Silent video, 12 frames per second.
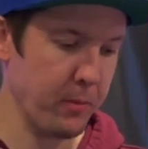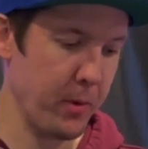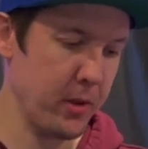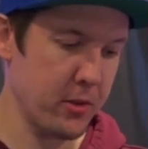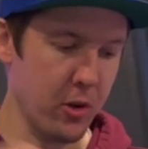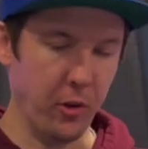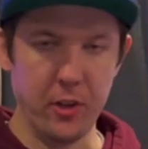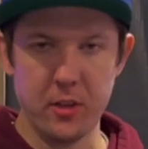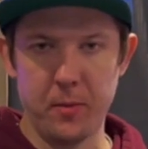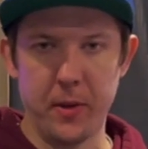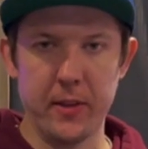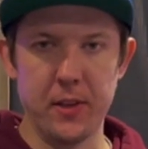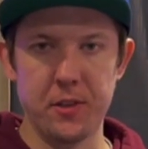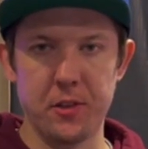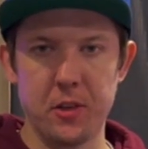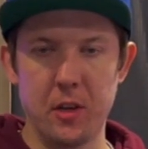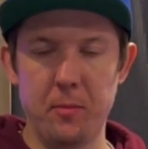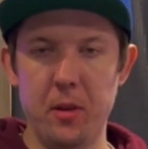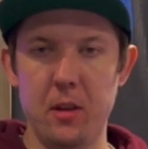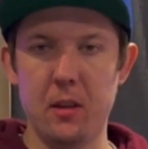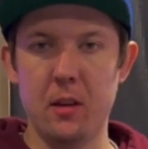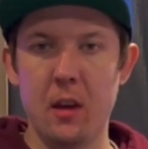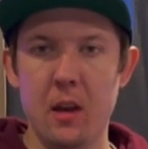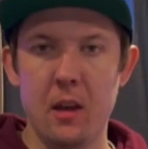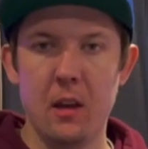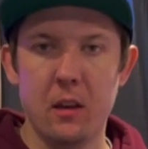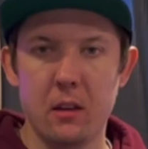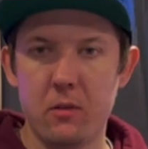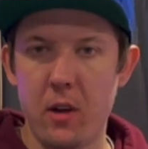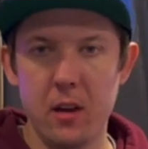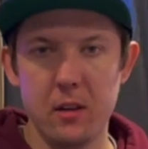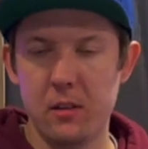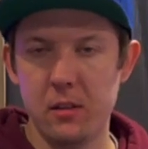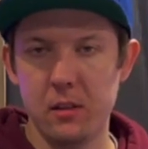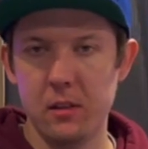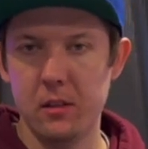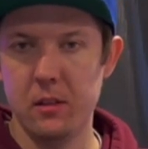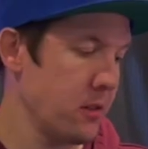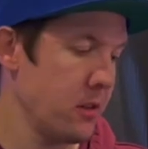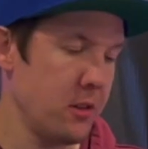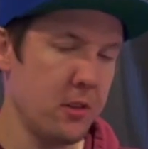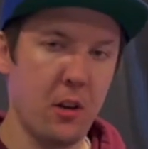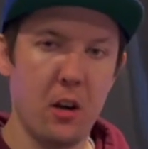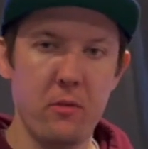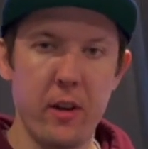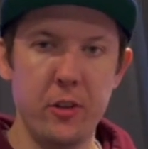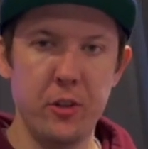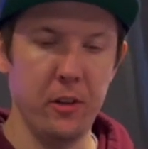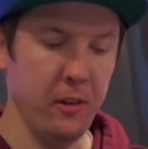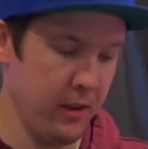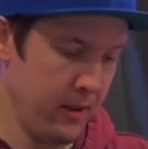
But certainly something like this is going to be great to start wrenching.